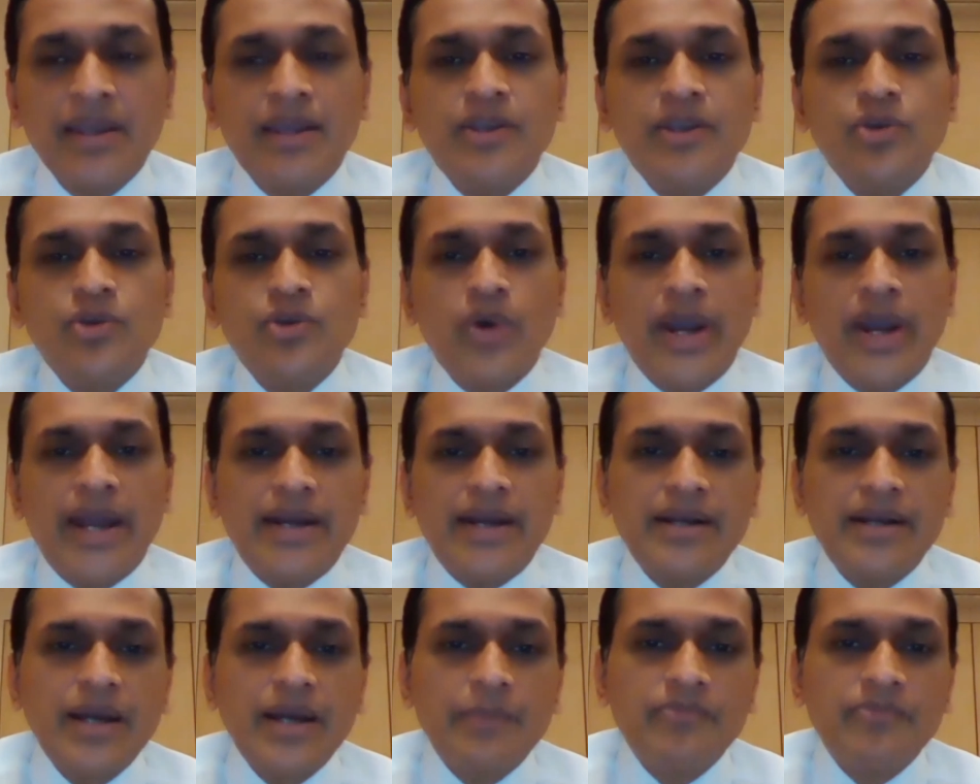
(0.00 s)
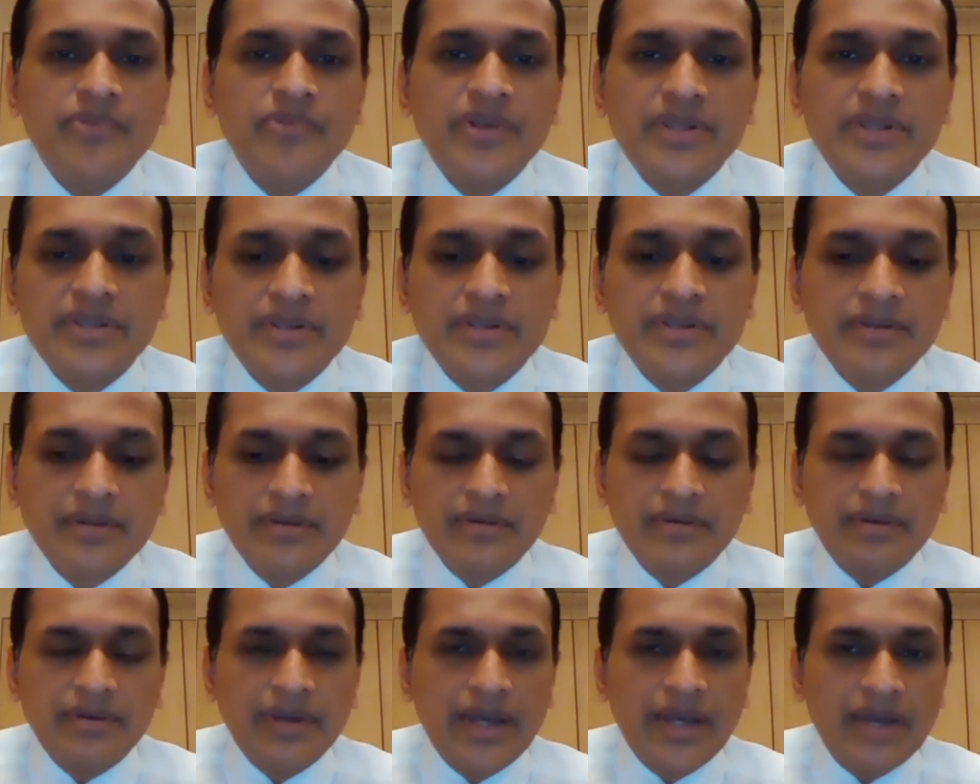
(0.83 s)
you end up with
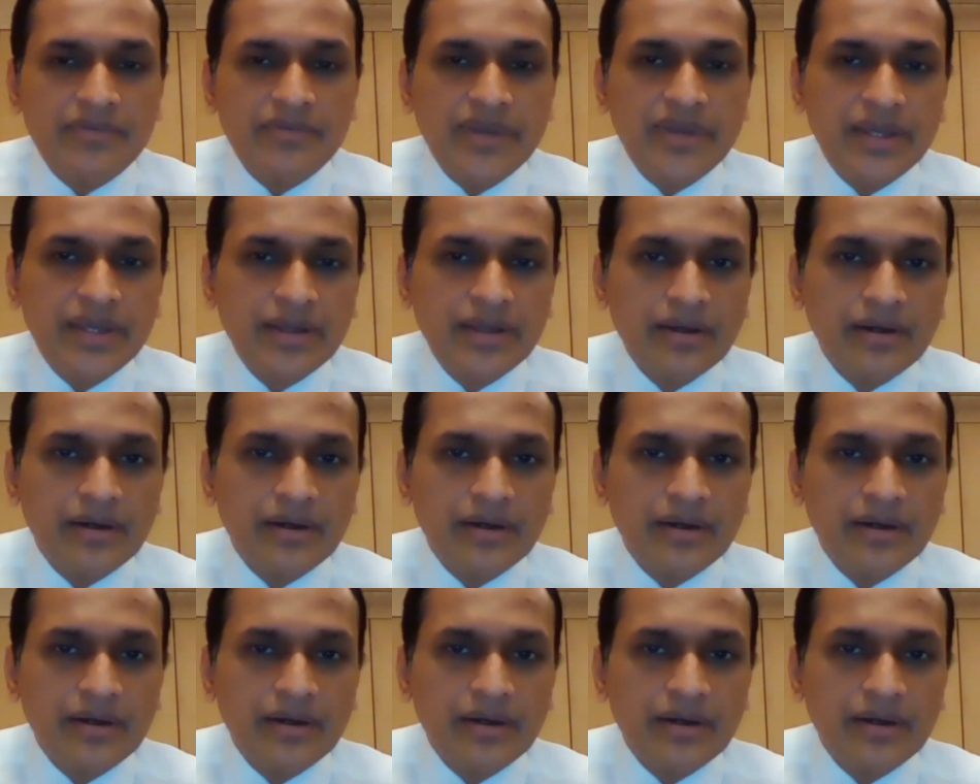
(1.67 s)
having